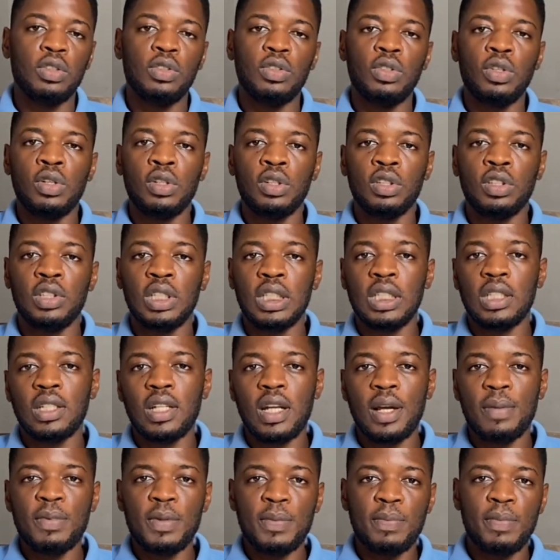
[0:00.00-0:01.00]
your shrink
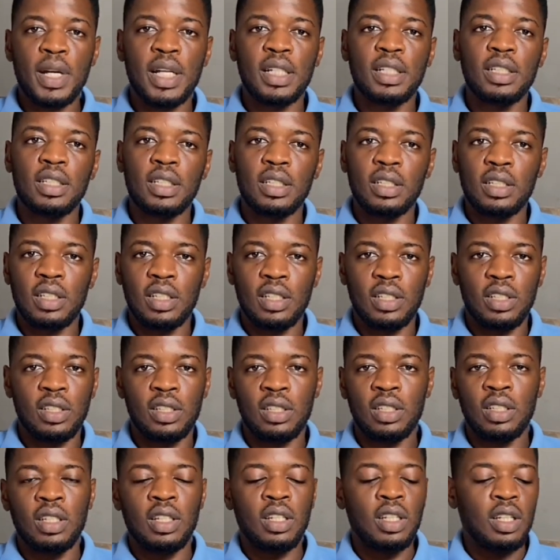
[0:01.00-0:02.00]
wrapping machine is